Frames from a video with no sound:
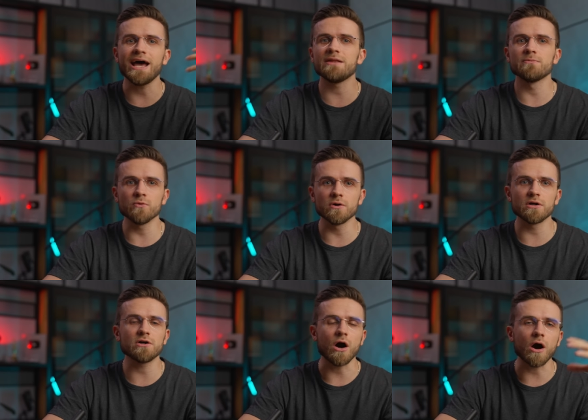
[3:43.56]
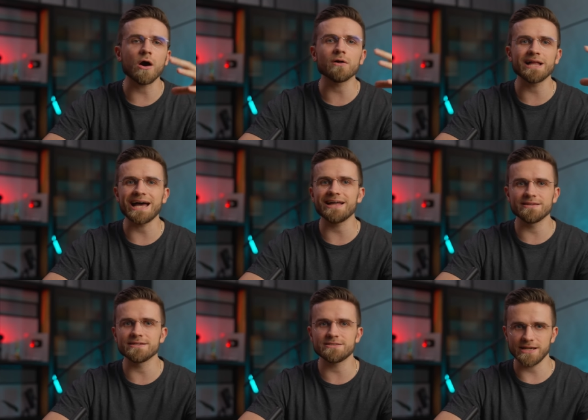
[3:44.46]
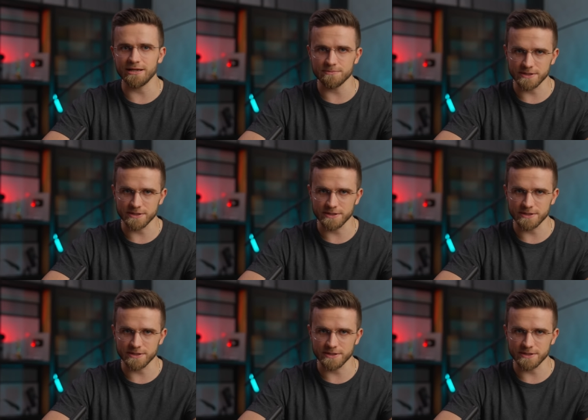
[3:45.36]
and more all at the same